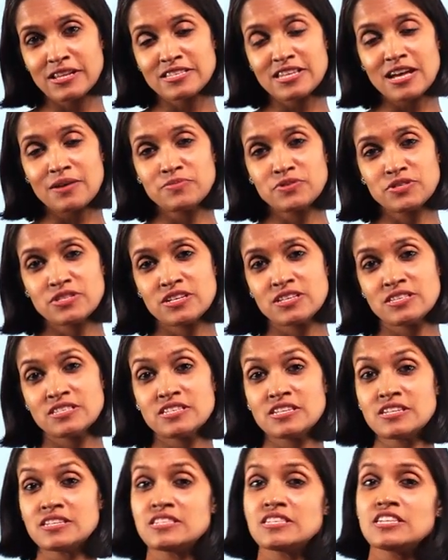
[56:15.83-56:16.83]

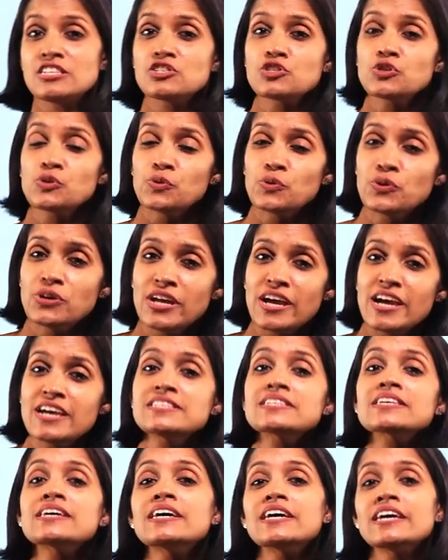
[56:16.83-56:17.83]
substances is known
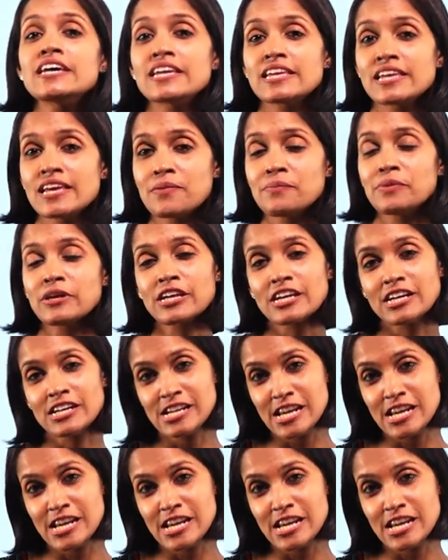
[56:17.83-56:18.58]
as chemical